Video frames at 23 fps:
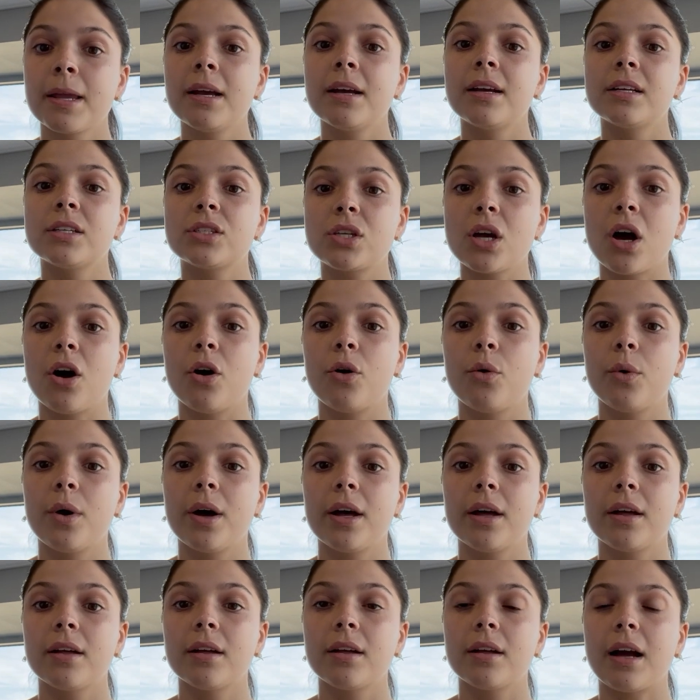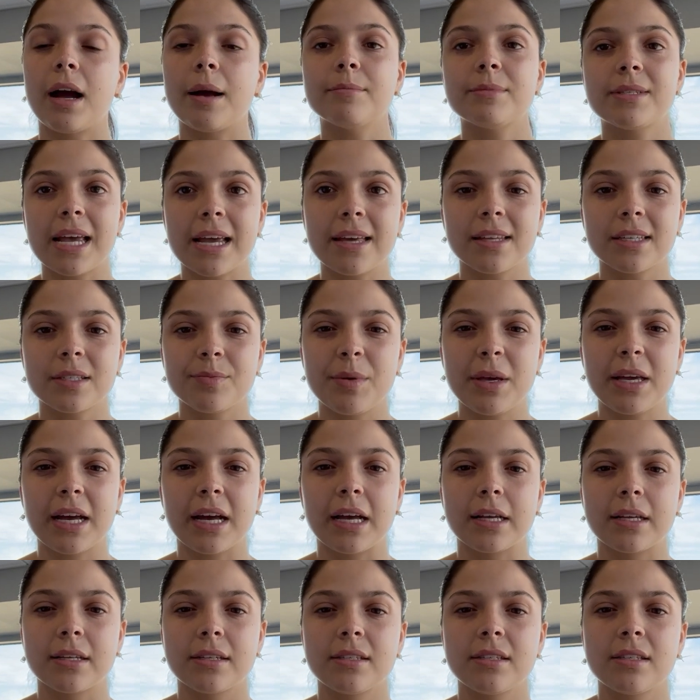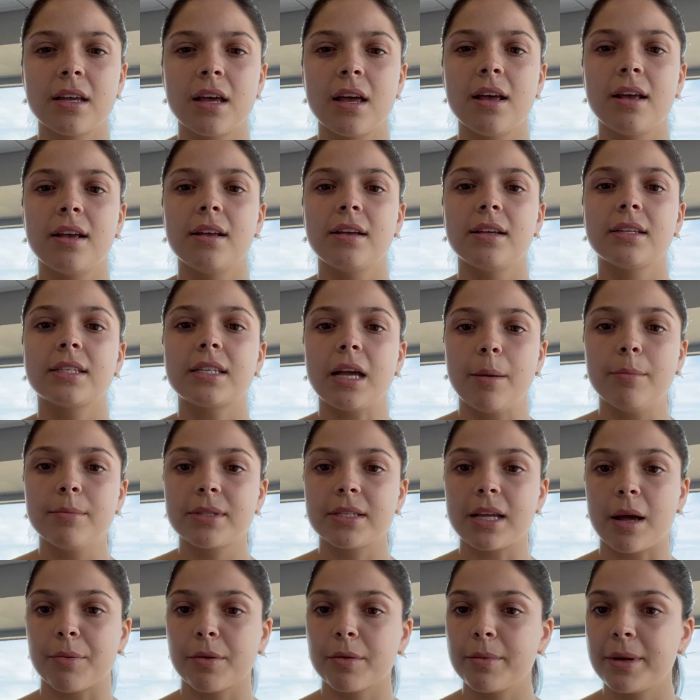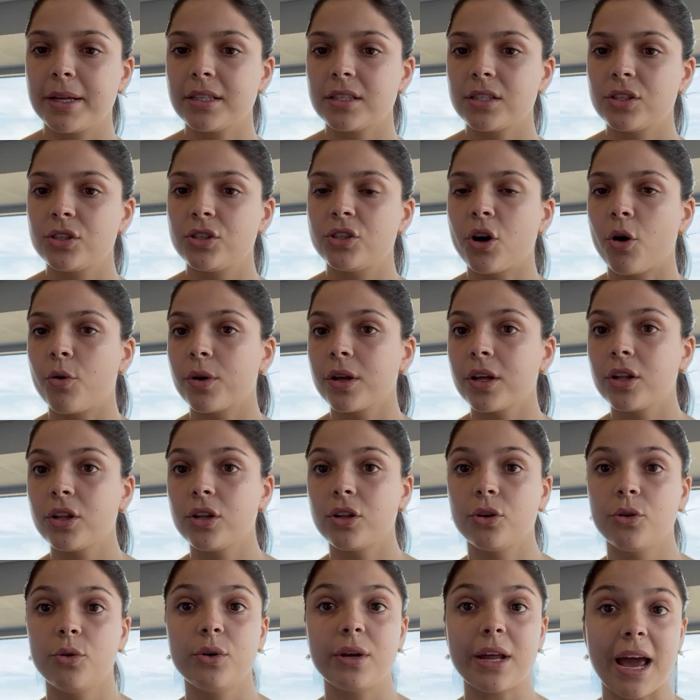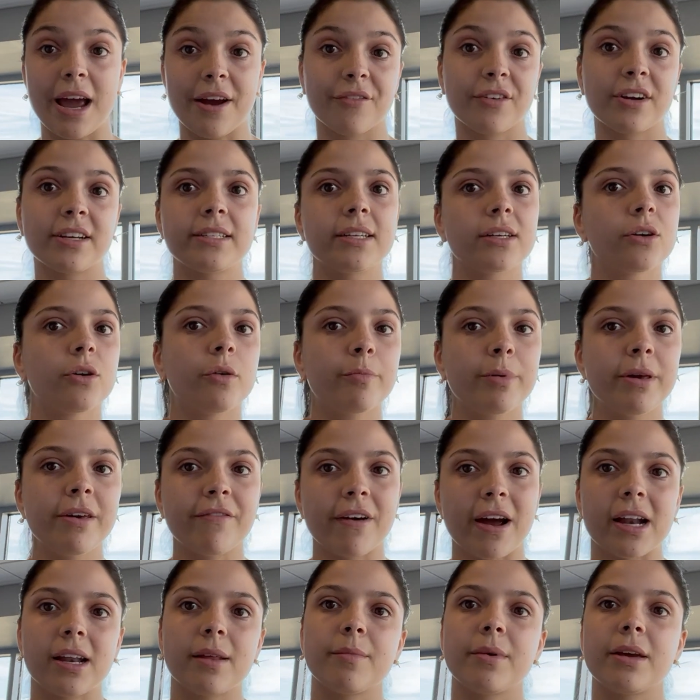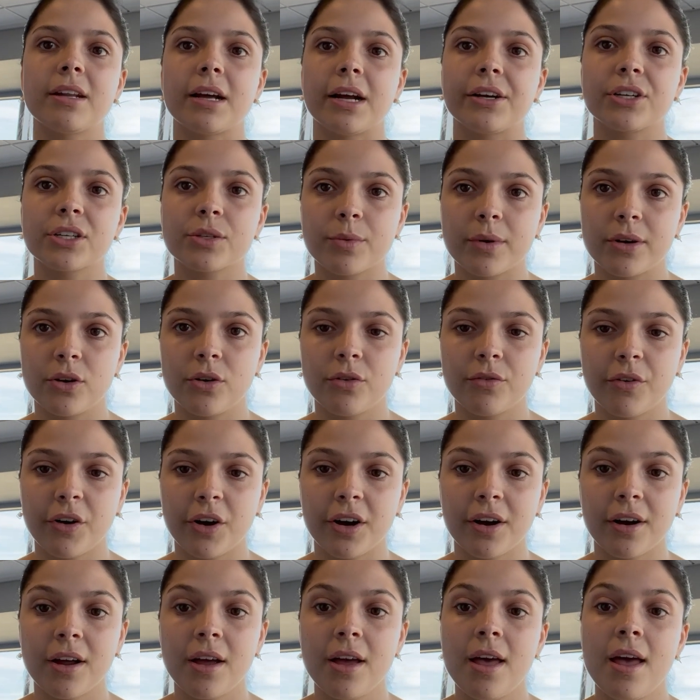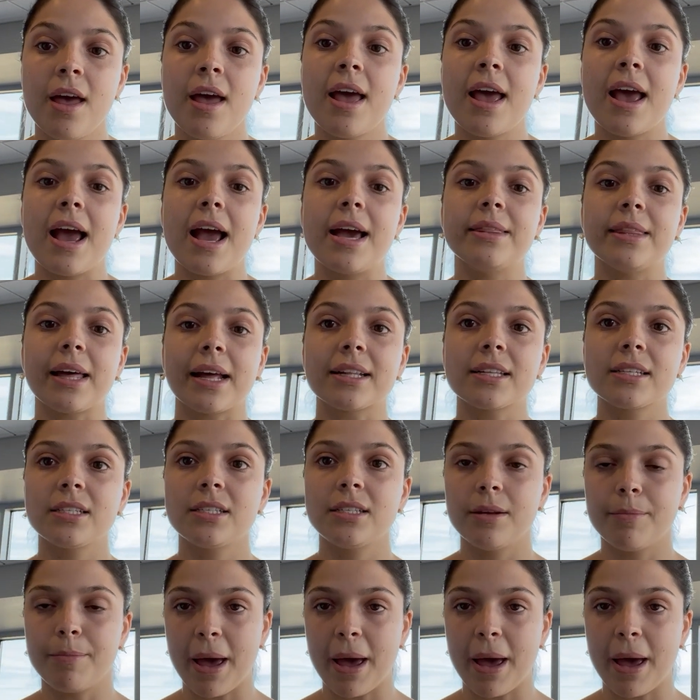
So I'm saying this because some supplements don't include every single B vitamin I just went over, and that's